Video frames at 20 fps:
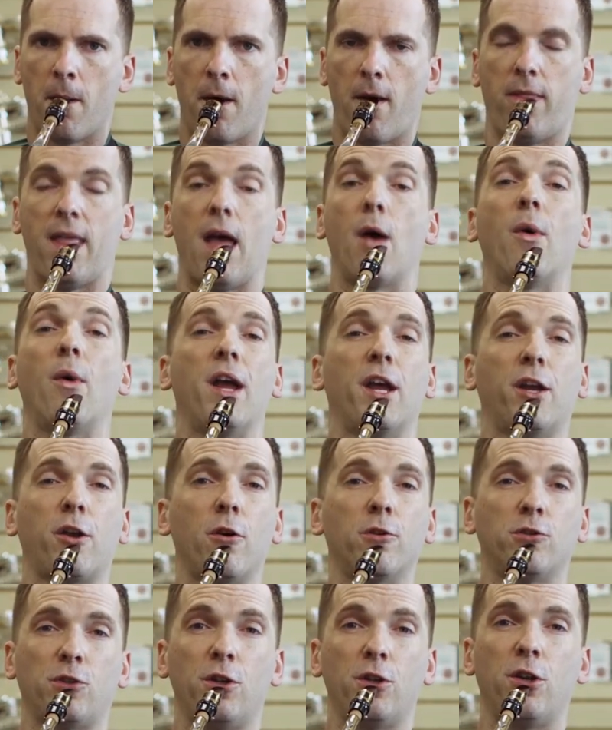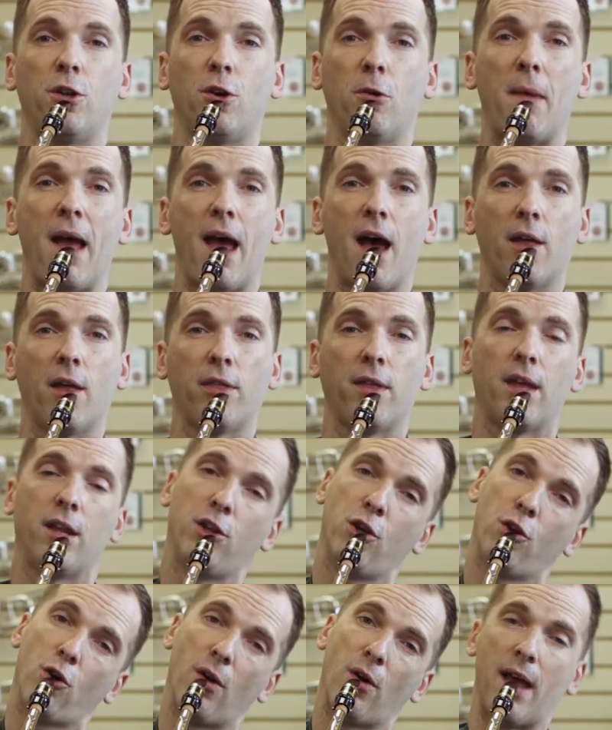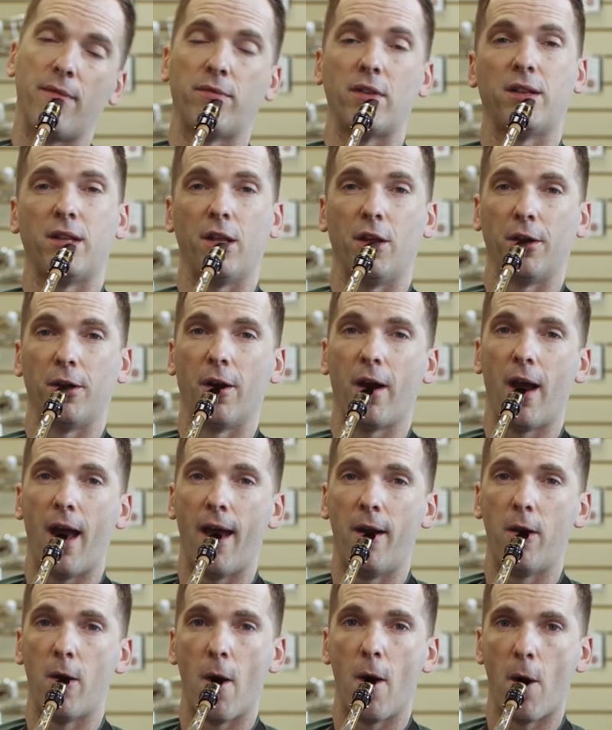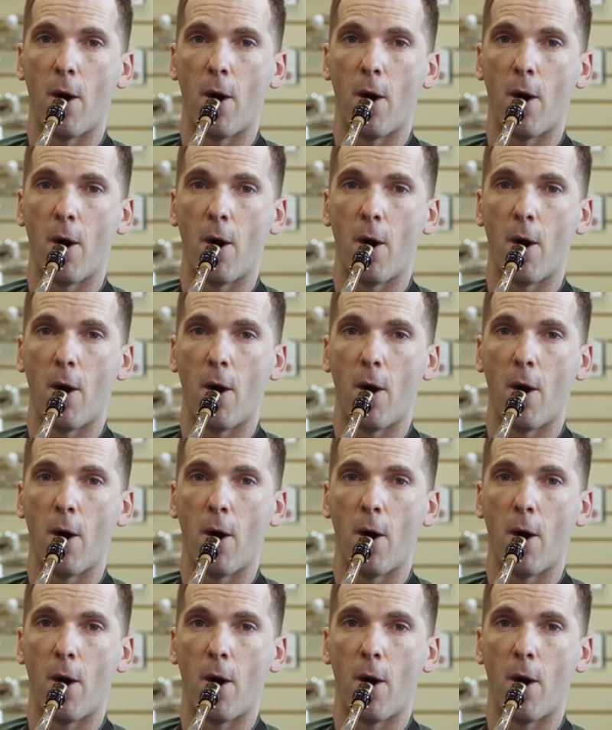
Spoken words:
That way it goes into your mouth and you don't have to tilt your head.